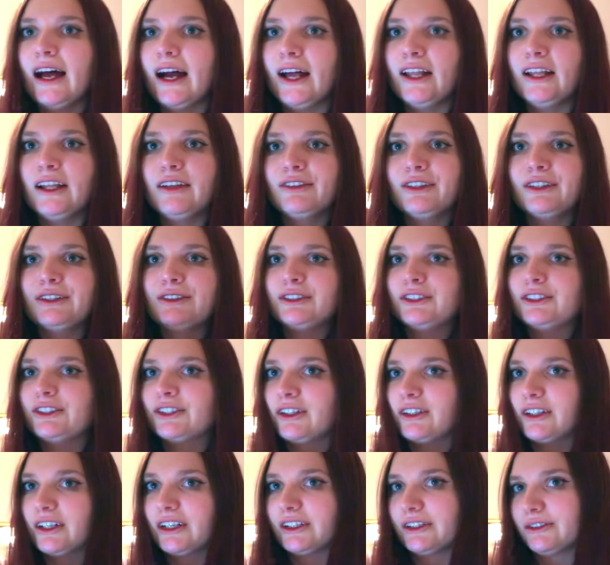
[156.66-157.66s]
I love it.
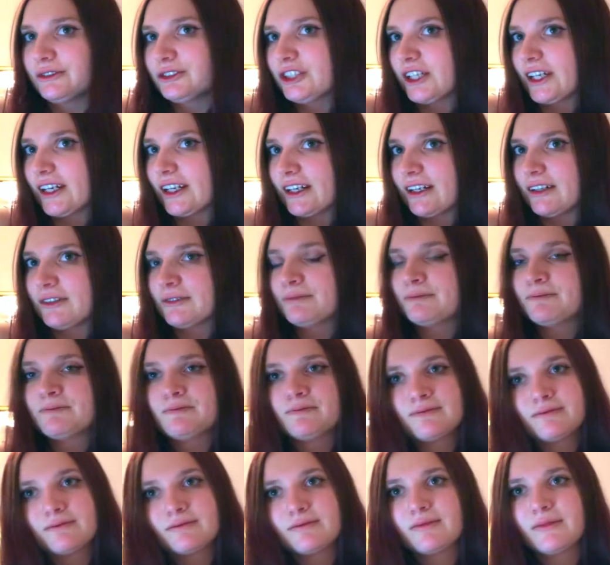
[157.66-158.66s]
Y'all gotta go check it out.
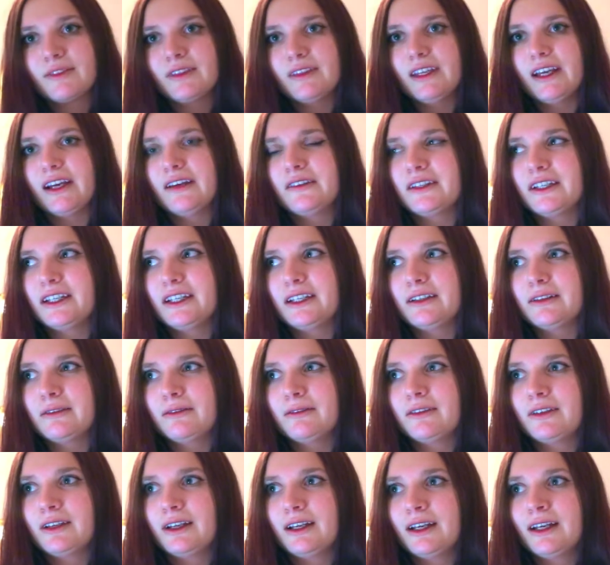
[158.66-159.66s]
And then
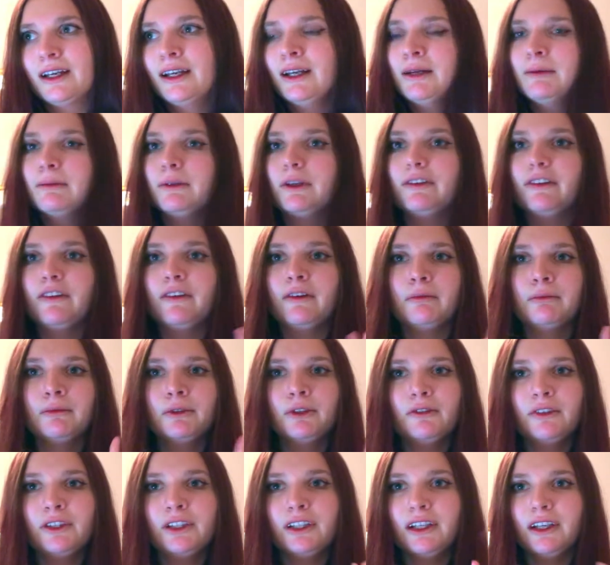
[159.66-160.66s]
my favorite
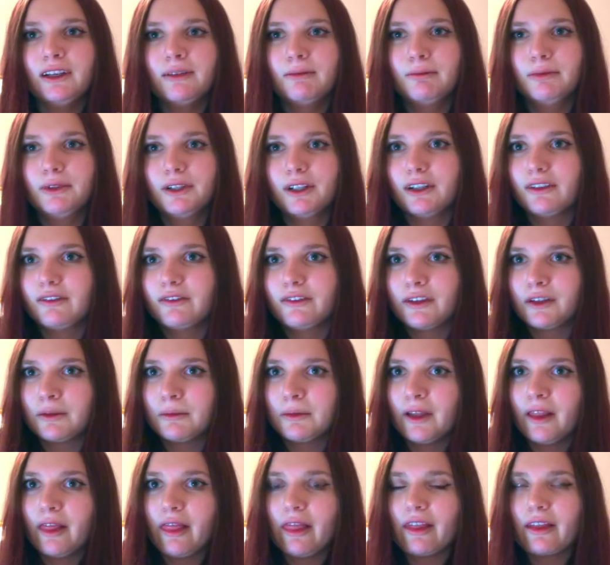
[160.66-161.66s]
movie and book for the
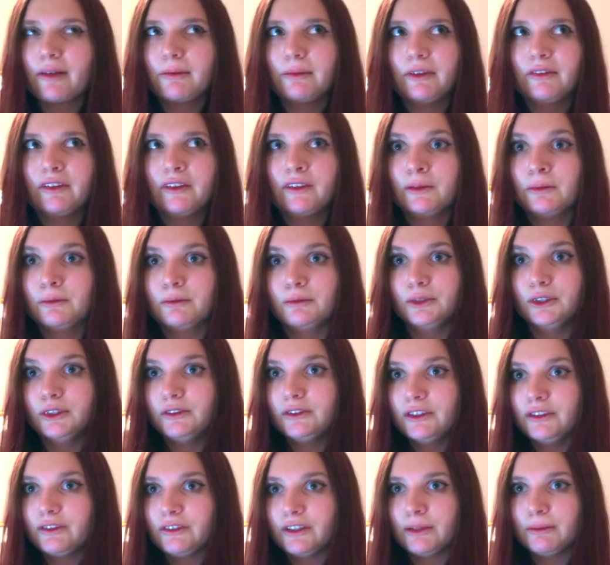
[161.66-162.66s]
month. My favorite
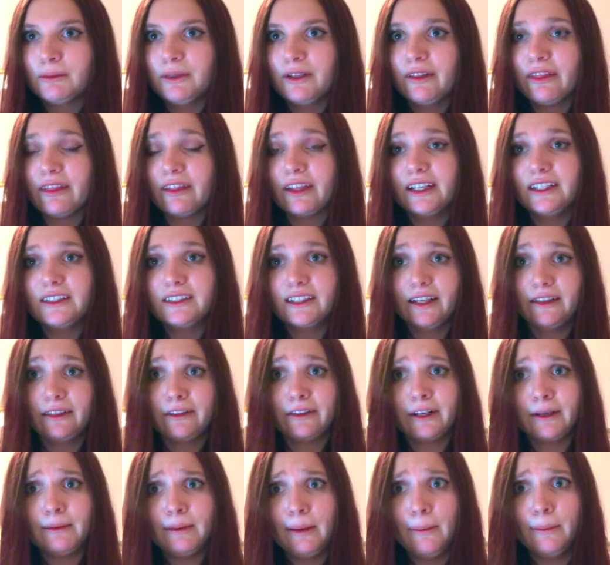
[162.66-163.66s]
movie for the month is Eighth
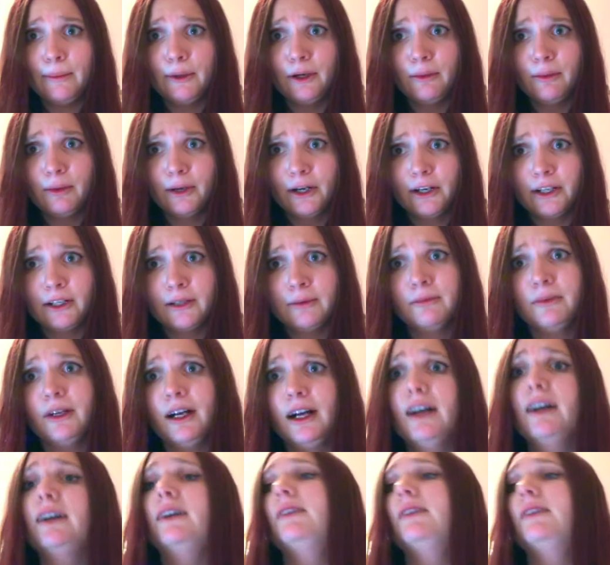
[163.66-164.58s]
Grade by Bo Burnham.